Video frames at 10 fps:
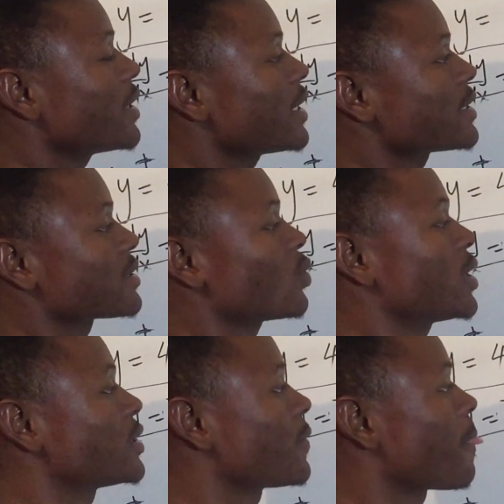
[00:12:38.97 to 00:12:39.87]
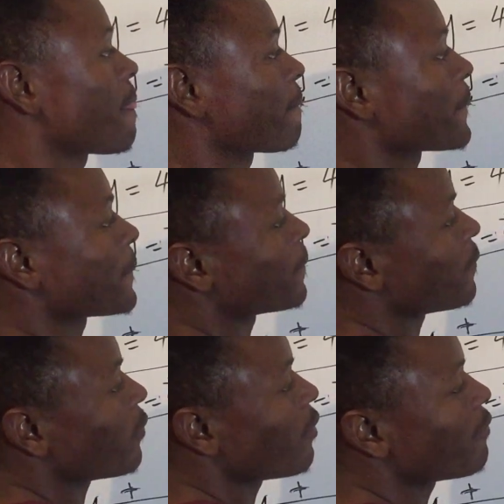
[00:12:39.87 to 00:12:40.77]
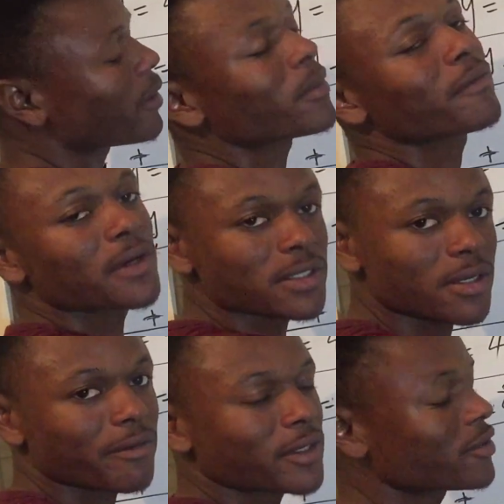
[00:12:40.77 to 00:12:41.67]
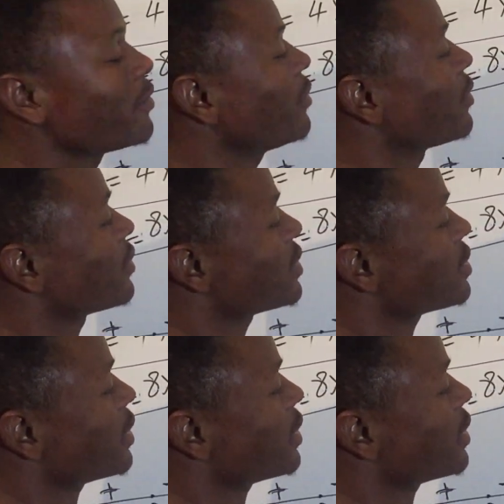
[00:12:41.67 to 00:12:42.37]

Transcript: is what? From the first derivative, this